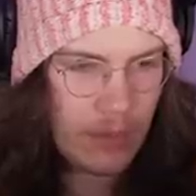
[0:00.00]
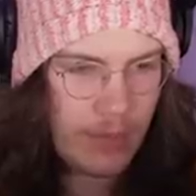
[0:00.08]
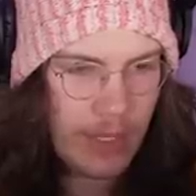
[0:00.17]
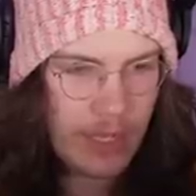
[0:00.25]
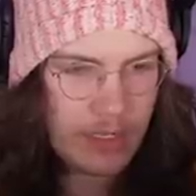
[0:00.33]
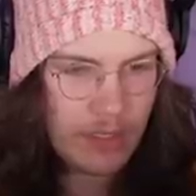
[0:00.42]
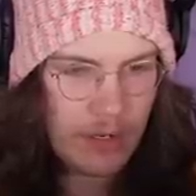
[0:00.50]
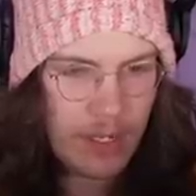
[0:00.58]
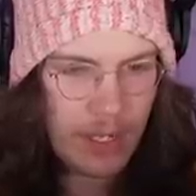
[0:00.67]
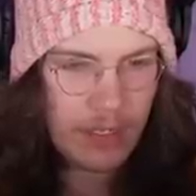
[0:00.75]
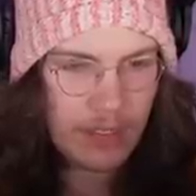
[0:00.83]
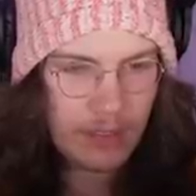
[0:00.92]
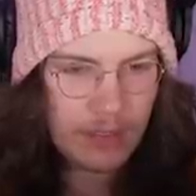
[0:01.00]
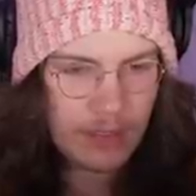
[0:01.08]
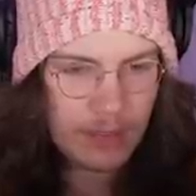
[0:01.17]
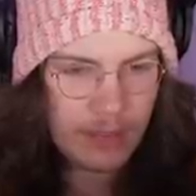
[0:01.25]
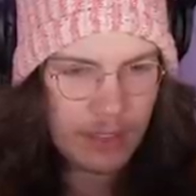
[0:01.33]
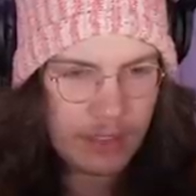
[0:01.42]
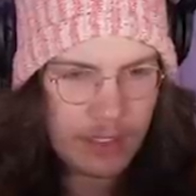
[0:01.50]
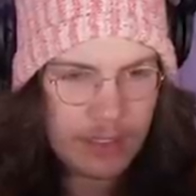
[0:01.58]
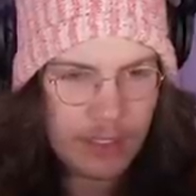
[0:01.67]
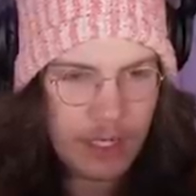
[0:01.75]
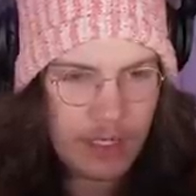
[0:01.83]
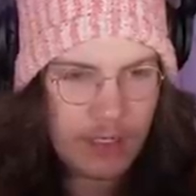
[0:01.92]
I'm heading on in. Let's
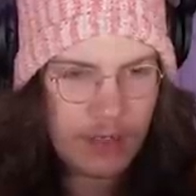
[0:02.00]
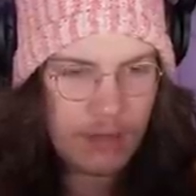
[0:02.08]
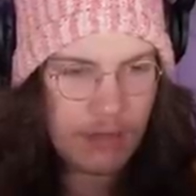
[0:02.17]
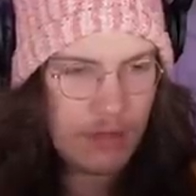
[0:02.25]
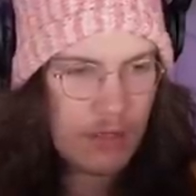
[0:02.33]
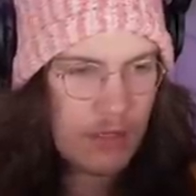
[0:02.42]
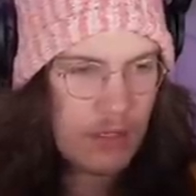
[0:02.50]
continue